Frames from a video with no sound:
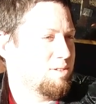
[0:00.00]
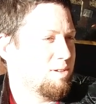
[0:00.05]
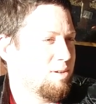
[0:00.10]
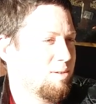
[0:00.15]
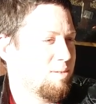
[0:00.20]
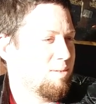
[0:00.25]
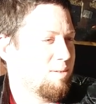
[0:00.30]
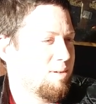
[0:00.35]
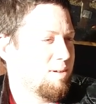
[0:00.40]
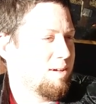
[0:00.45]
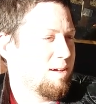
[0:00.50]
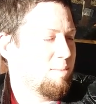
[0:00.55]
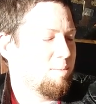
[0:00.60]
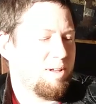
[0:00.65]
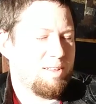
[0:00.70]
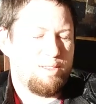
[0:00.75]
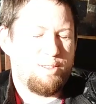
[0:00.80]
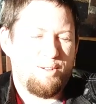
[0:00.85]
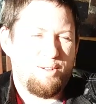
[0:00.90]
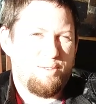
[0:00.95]
so I'm
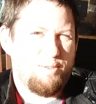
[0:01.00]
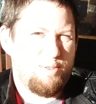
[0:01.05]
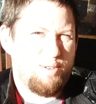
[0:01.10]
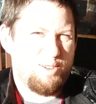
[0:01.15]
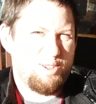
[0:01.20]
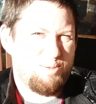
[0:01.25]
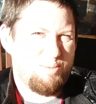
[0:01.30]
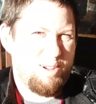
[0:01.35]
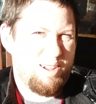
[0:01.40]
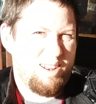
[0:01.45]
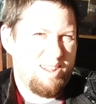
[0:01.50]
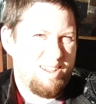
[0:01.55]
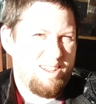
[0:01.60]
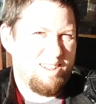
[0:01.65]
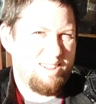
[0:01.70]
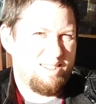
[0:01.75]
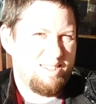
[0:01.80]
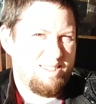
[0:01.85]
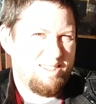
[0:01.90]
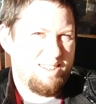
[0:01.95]
like the first mate, I
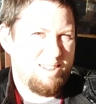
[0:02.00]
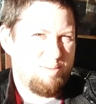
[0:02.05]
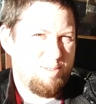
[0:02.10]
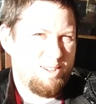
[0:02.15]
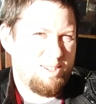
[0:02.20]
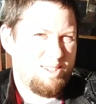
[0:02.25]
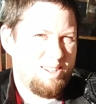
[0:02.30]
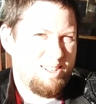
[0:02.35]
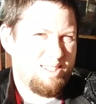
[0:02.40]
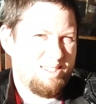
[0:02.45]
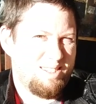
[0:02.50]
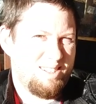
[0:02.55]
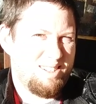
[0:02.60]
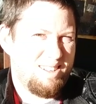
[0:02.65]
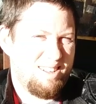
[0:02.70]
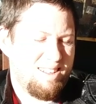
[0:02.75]
guess. That makes sense.